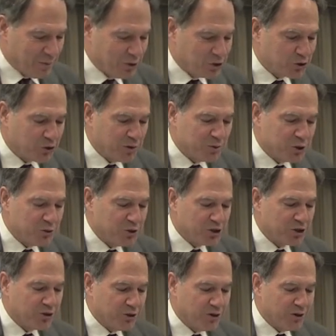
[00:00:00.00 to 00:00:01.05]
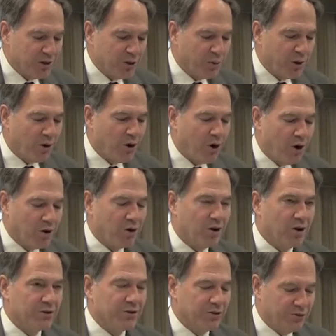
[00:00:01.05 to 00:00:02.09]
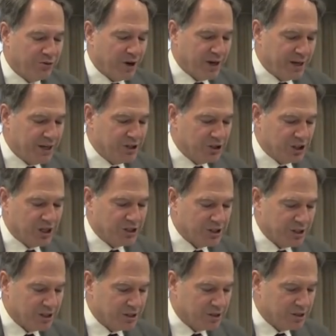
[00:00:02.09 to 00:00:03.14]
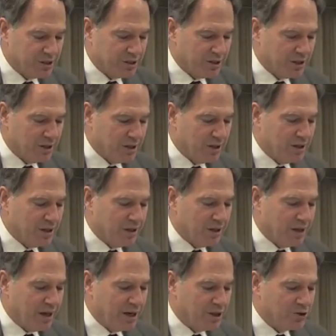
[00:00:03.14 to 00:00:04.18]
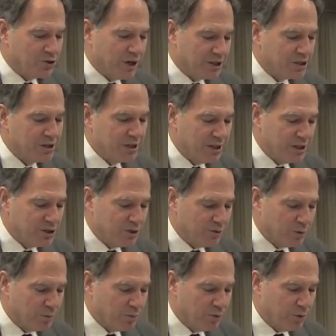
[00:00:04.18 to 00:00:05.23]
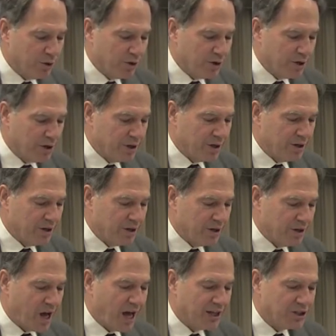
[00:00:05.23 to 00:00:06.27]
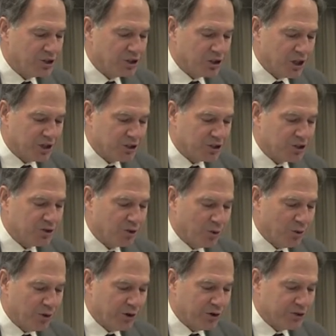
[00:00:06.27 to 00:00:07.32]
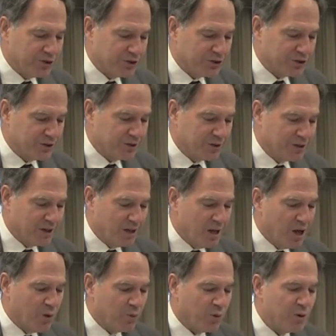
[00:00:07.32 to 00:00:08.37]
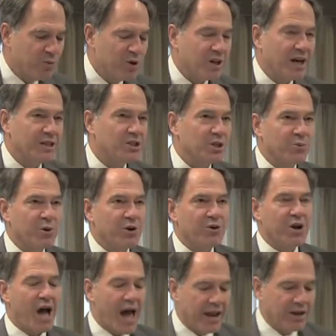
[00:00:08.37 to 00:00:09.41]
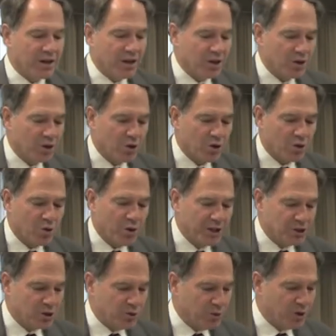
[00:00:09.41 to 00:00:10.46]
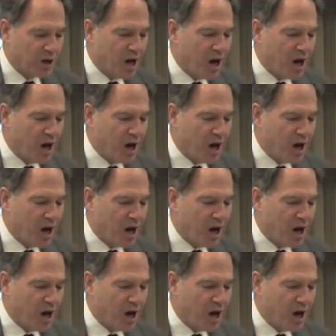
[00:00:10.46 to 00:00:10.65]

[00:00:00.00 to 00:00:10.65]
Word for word: But Scripture is clear that we are all called to fight injustice Amen. and address the needs of the poor, not just lawyers. We realize that we are not going to